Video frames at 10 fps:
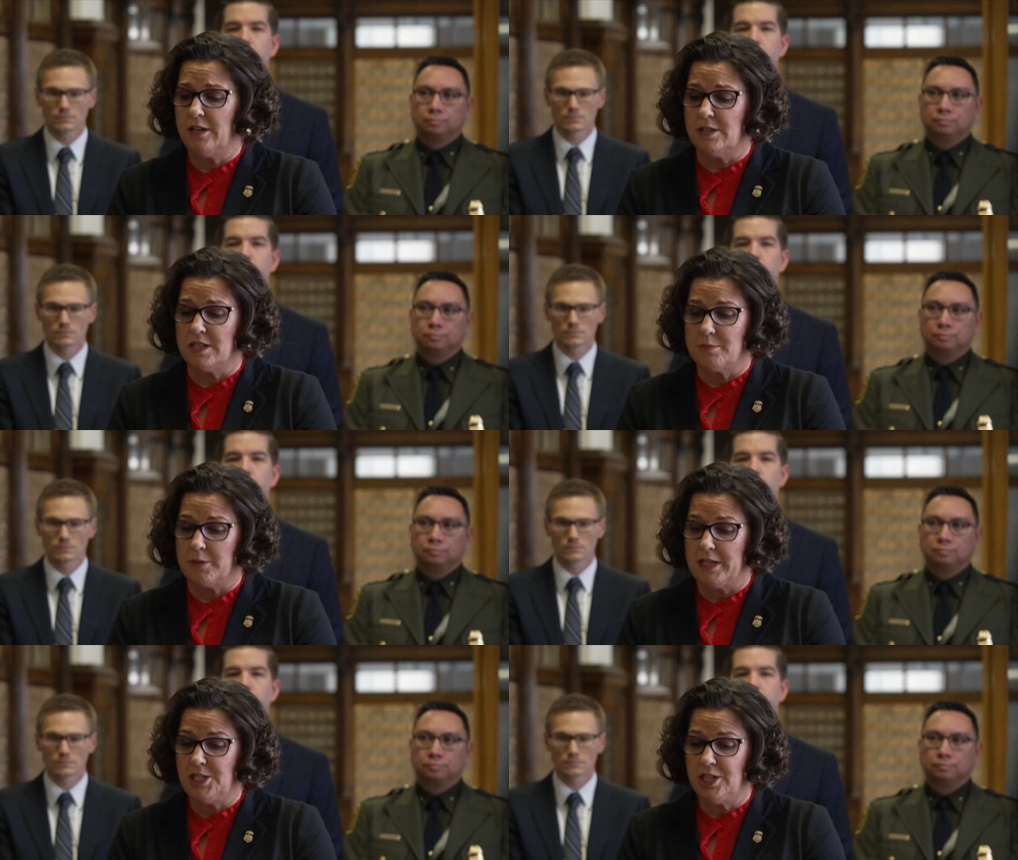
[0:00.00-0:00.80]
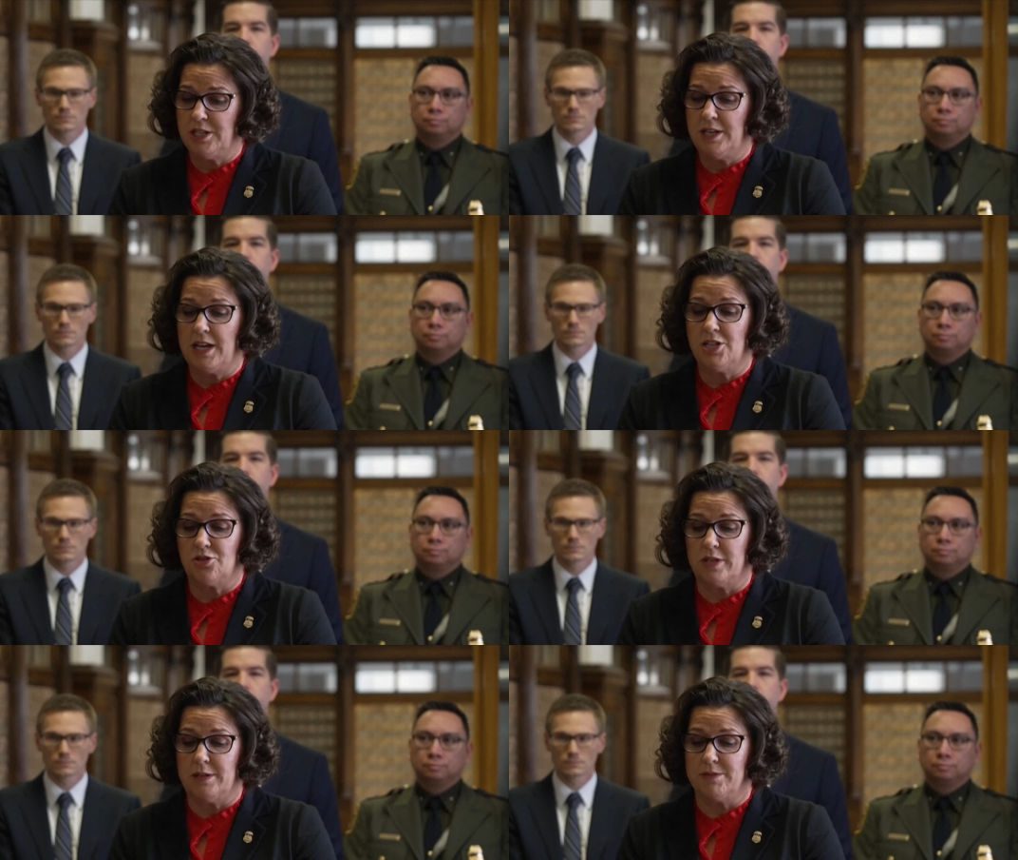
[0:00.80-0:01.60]
Speaker 1: their desperation and
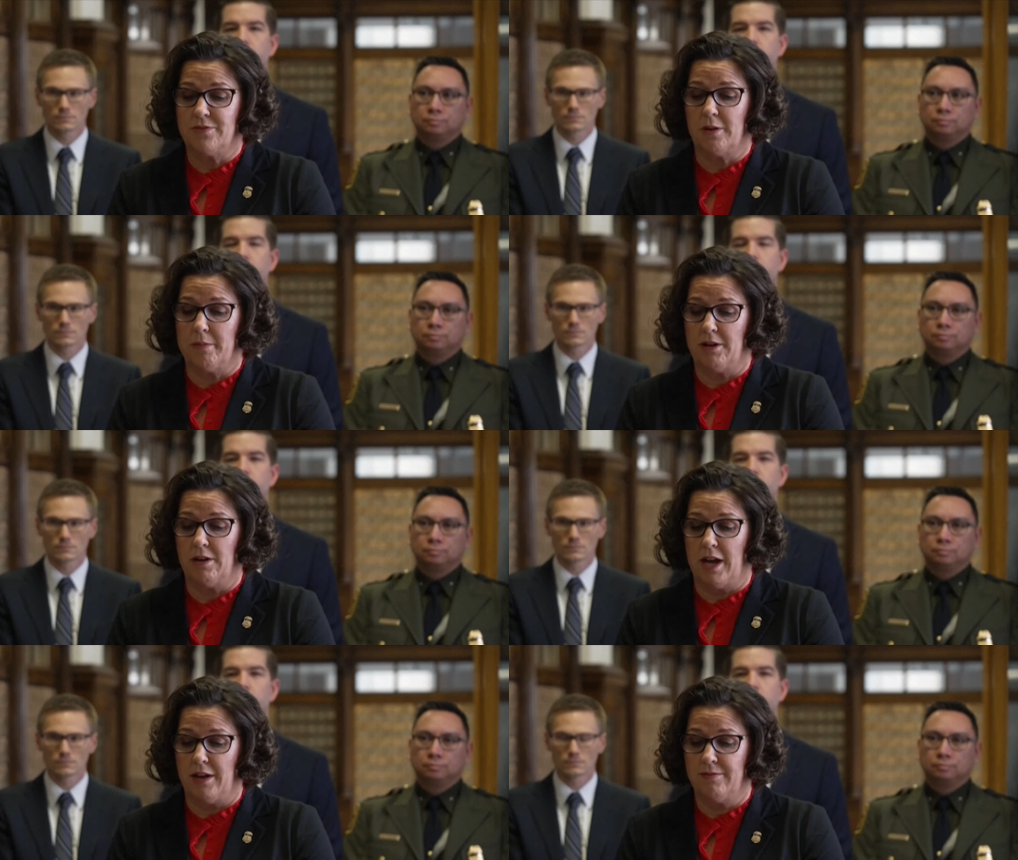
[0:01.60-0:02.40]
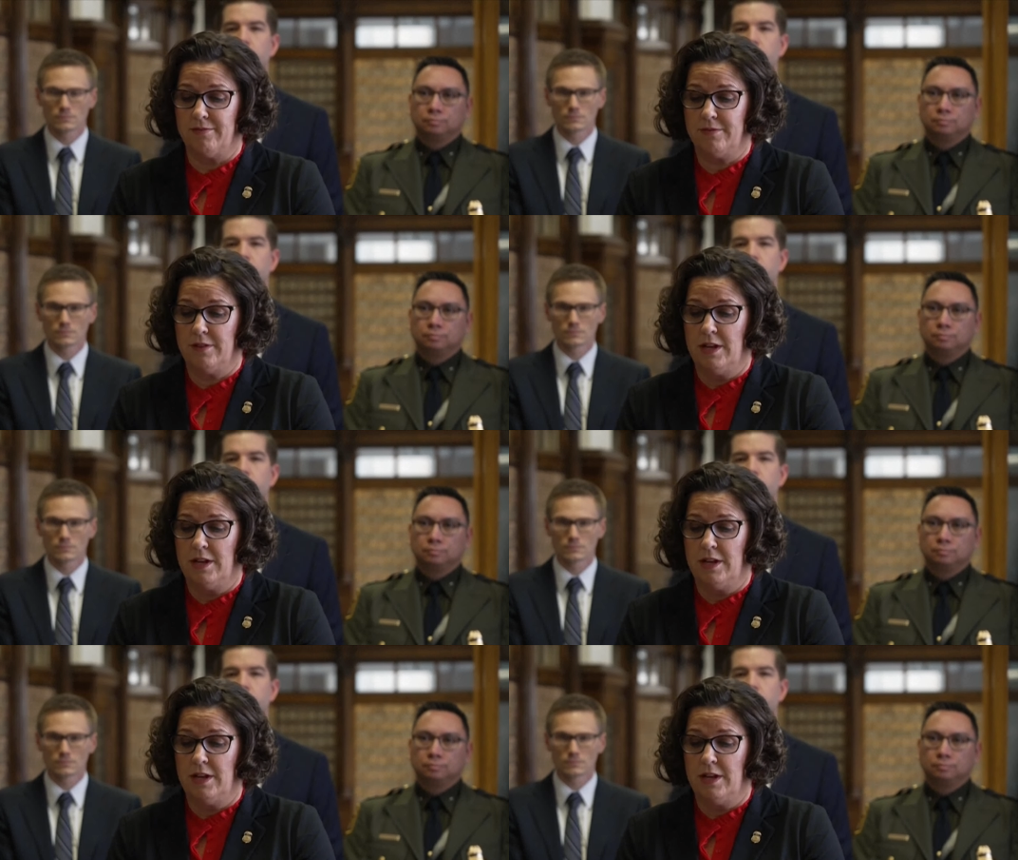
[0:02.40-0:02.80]
dreams for a better life.